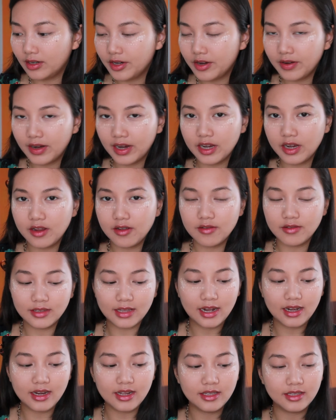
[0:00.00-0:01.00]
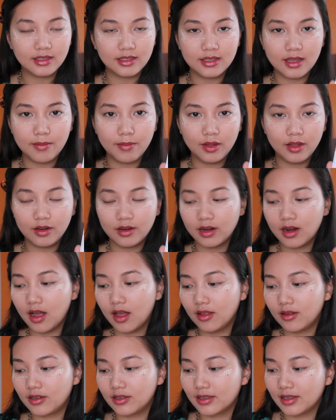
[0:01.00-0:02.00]
You can use any similar
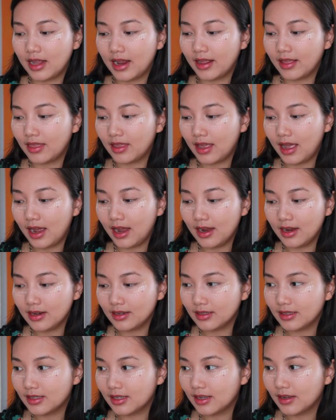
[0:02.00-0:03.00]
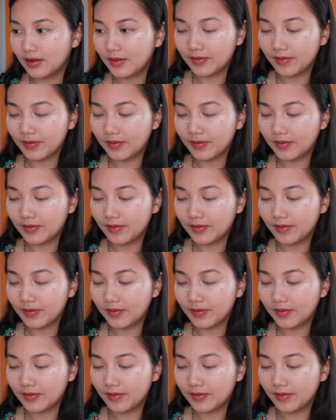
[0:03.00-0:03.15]
colors like that.